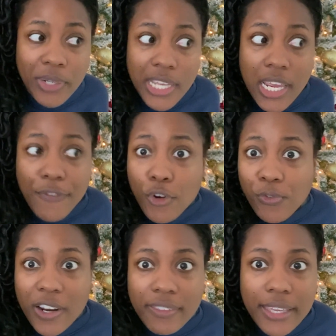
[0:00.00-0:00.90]
If you've
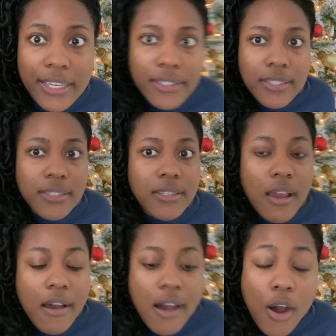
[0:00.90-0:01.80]
read this,
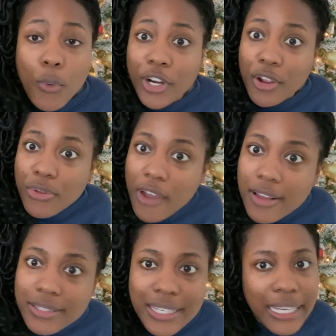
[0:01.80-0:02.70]
what are your
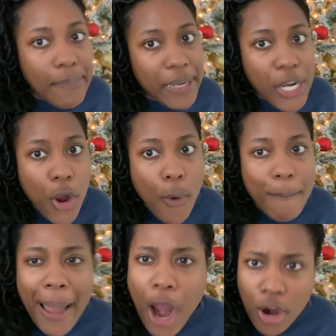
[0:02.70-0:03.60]
thoughts? Let me know.
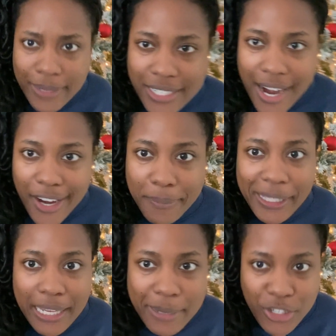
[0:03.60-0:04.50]
My arm is tired, but
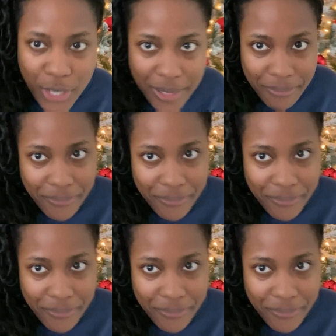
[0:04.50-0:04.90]
look at my tree.